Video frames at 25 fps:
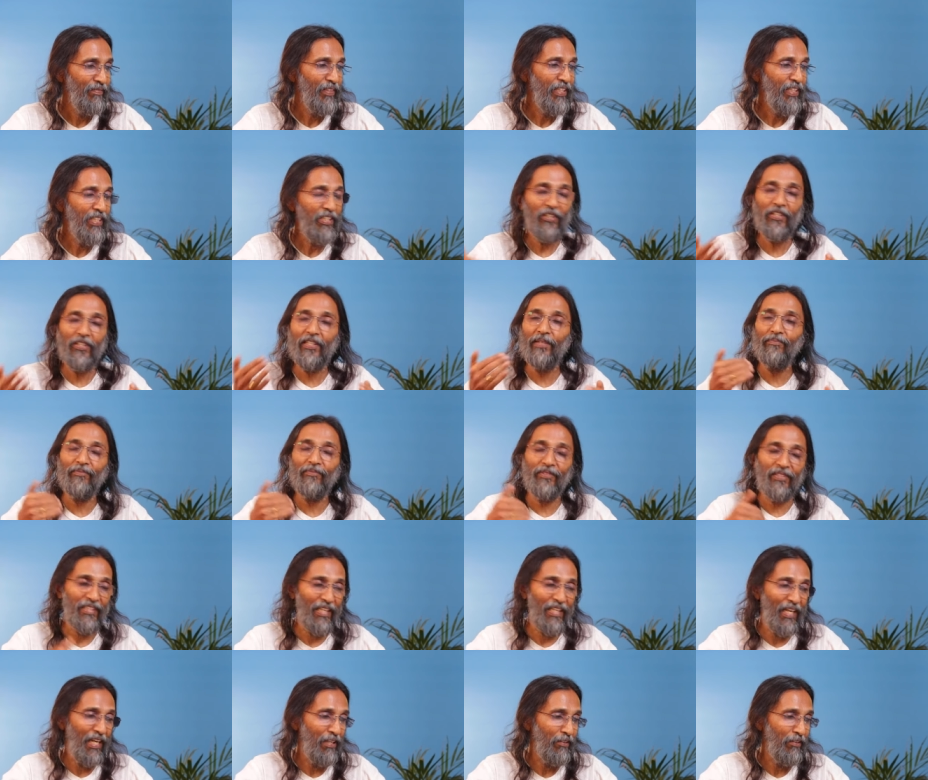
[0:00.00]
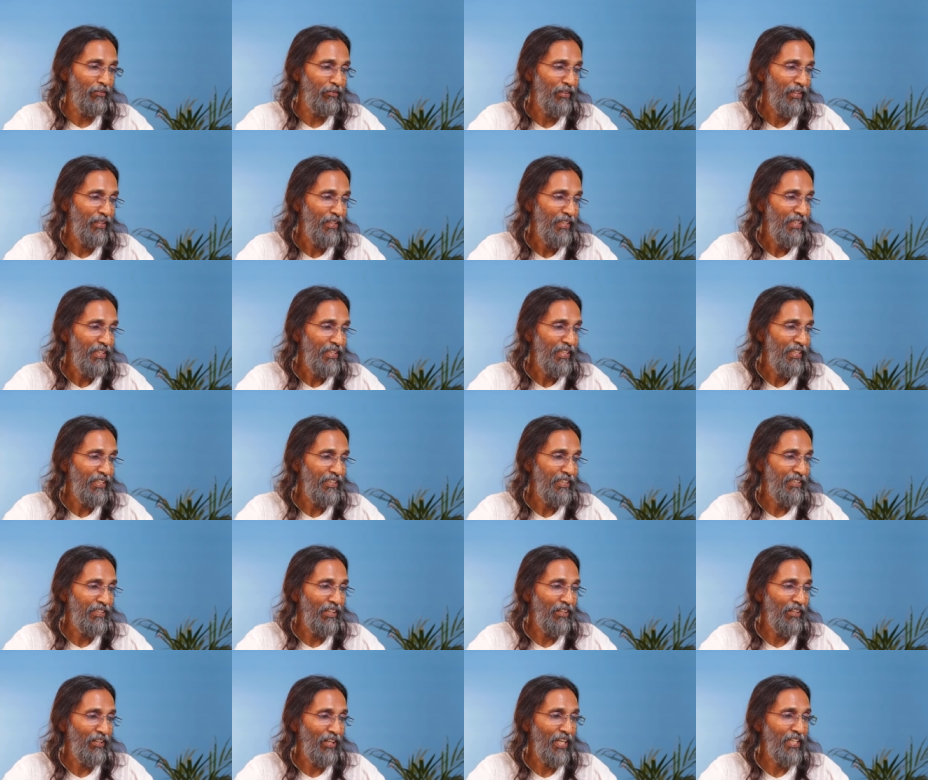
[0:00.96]
into himself is
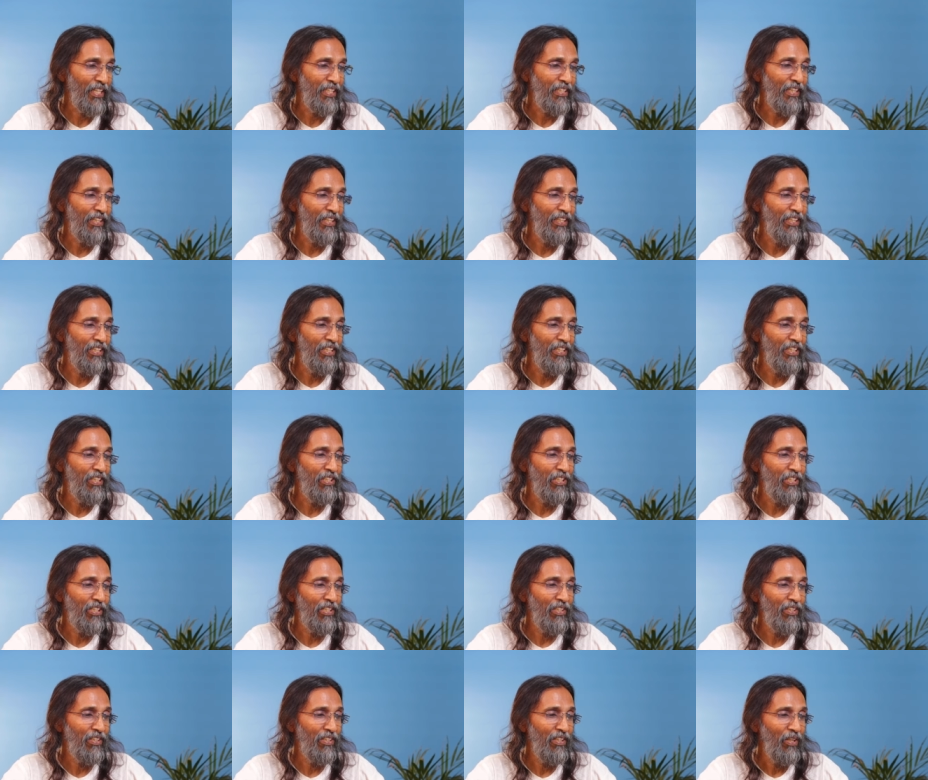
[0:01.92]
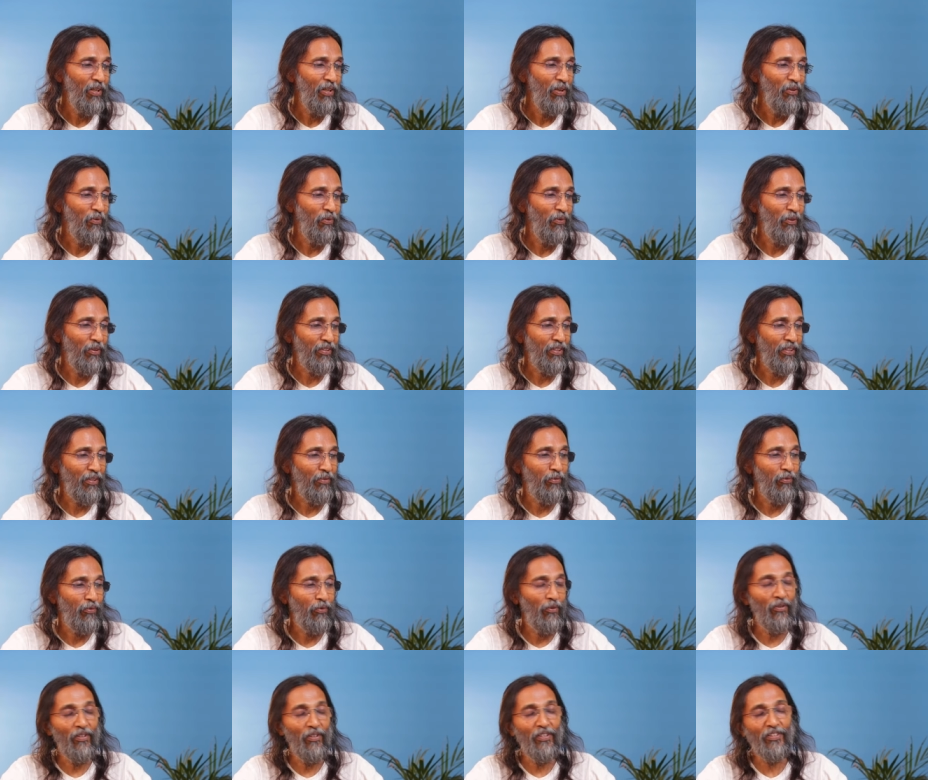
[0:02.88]
the right condition for the
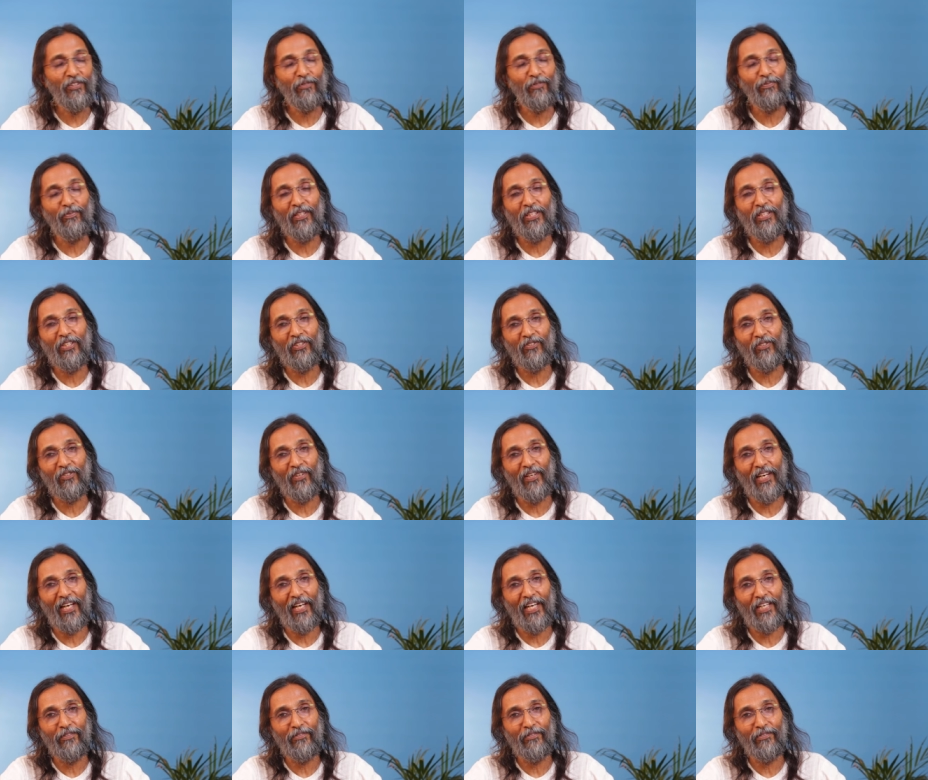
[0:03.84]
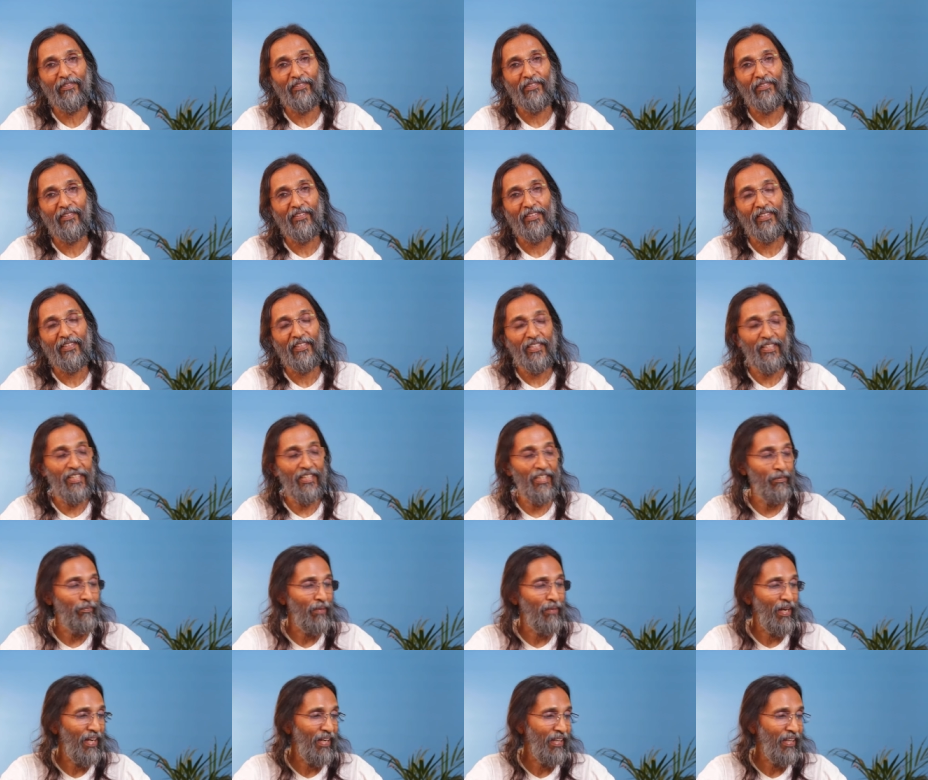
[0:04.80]
full spiritual life
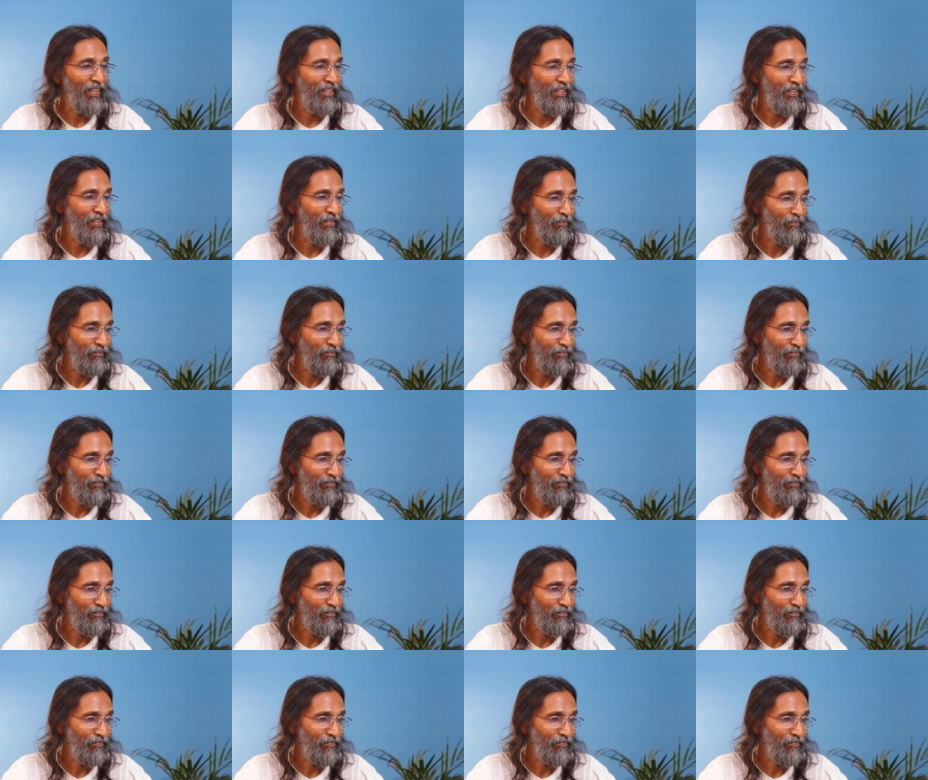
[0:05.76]
in man.